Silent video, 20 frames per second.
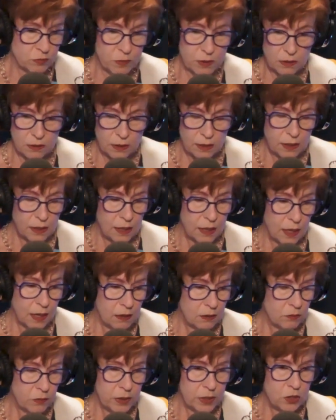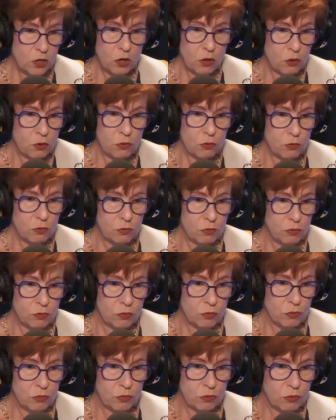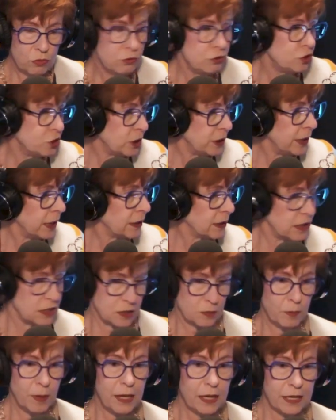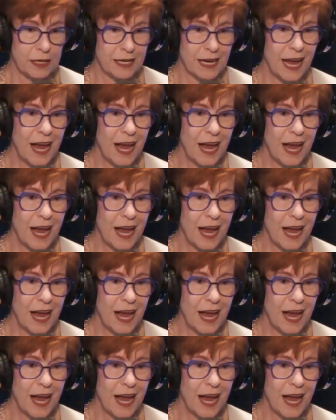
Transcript: Well, how do we know who should get this money?